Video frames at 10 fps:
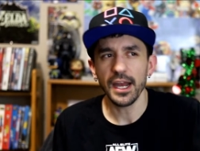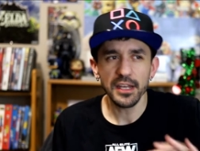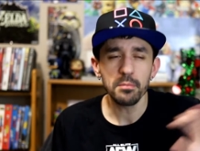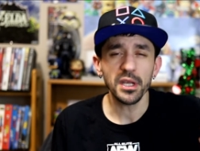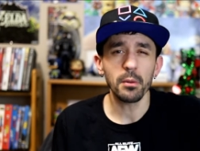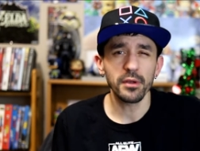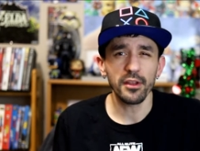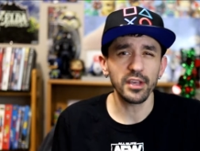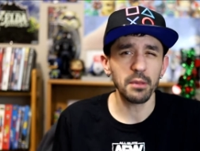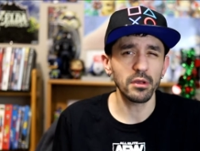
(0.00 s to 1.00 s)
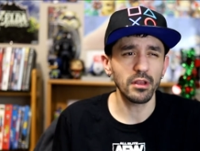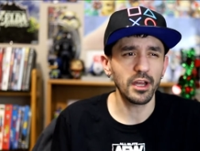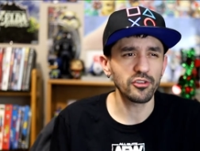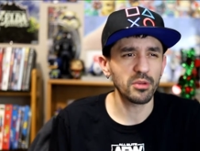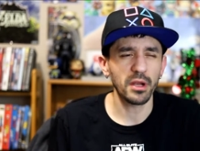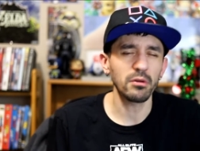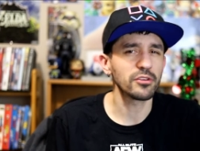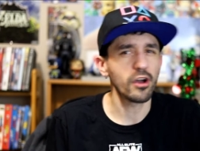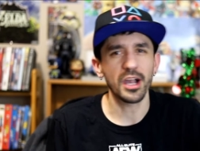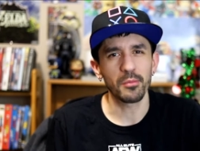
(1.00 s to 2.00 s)
I did pick up another game at launch here, but I
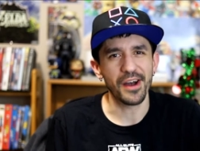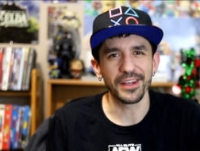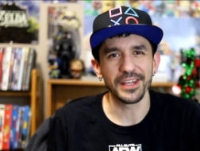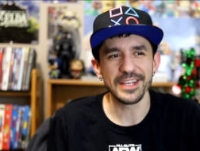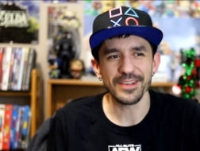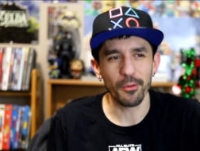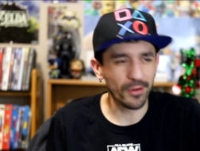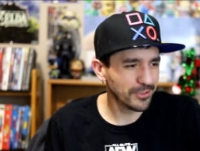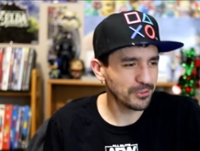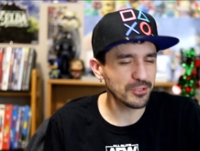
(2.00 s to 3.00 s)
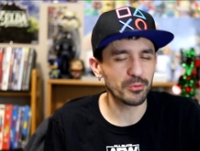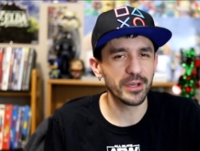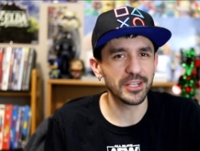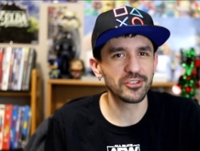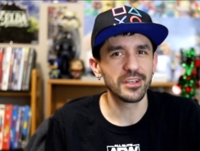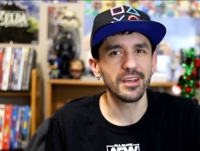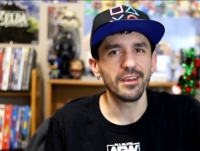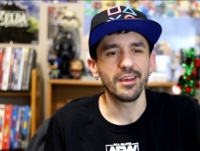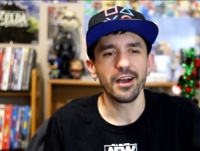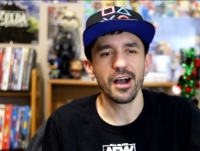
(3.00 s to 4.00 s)
don't want to talk about it. It's that 1-2 Switch.
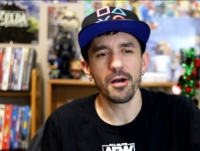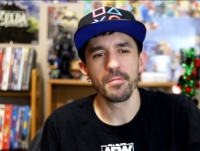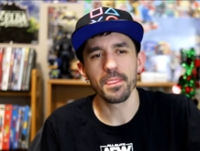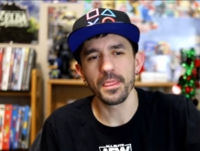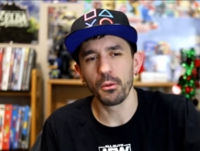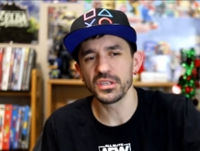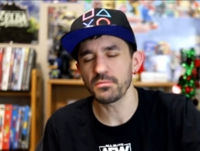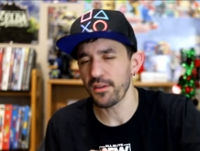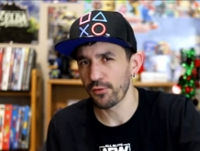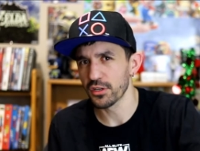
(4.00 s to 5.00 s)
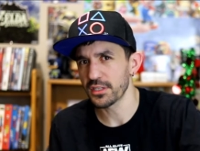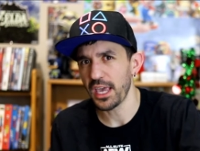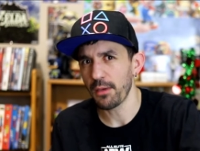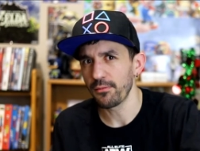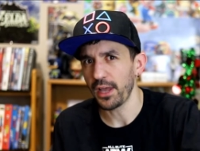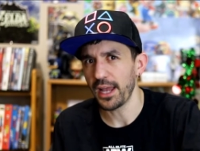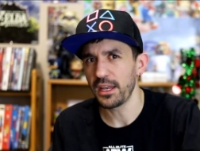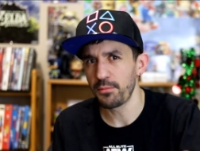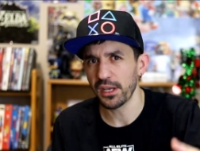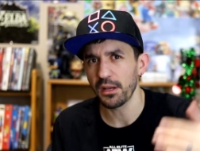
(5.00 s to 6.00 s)
Um, it wasn't my first game.
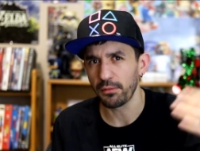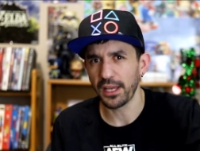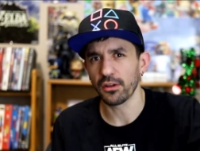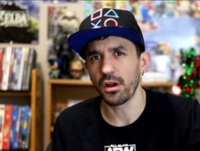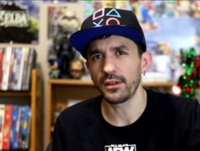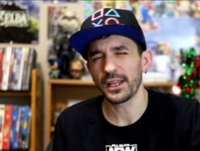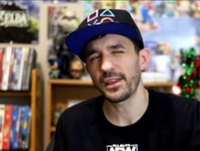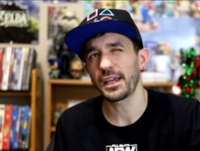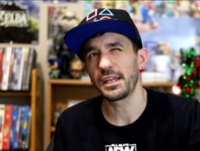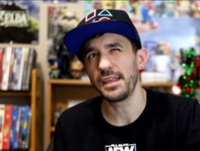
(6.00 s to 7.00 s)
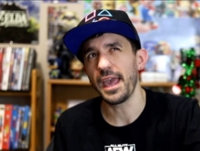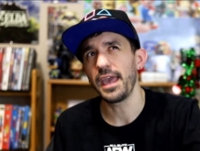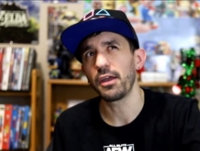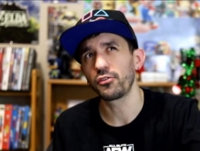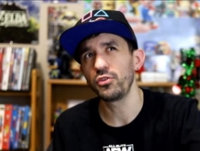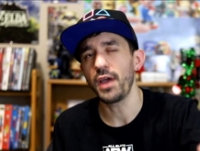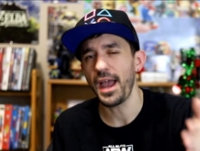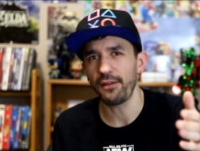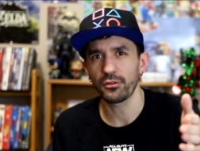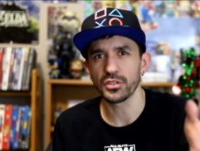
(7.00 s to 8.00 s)
I did pick it up later on, I think like a day or two
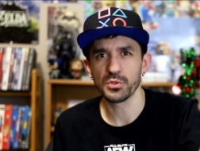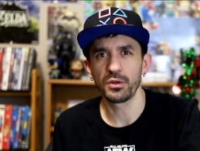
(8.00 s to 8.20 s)
after the